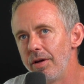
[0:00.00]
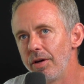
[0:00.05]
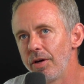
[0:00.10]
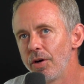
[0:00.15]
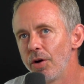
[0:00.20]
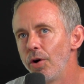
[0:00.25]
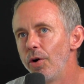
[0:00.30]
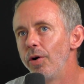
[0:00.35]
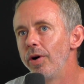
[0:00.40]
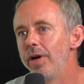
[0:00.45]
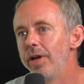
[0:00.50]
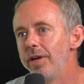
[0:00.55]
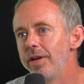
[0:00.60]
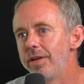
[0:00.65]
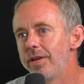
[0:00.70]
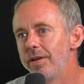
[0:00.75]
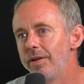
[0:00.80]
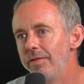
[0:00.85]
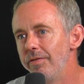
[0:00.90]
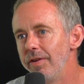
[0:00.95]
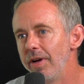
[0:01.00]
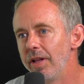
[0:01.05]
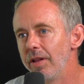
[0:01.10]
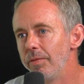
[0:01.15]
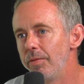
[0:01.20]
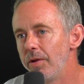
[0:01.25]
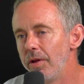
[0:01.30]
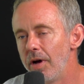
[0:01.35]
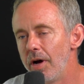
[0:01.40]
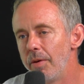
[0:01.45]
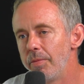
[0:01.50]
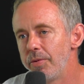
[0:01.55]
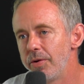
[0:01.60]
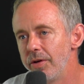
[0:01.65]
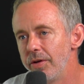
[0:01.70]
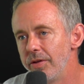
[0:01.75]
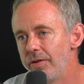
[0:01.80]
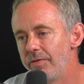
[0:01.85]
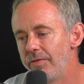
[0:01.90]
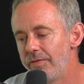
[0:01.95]
current available
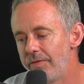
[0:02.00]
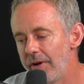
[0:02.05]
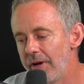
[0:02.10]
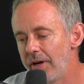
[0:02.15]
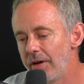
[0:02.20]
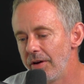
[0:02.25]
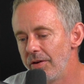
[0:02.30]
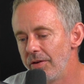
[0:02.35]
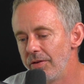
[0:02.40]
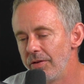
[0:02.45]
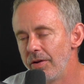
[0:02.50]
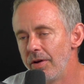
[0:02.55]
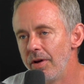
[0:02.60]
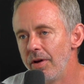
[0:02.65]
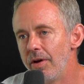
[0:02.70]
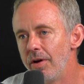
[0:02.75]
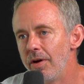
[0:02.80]
options have failed,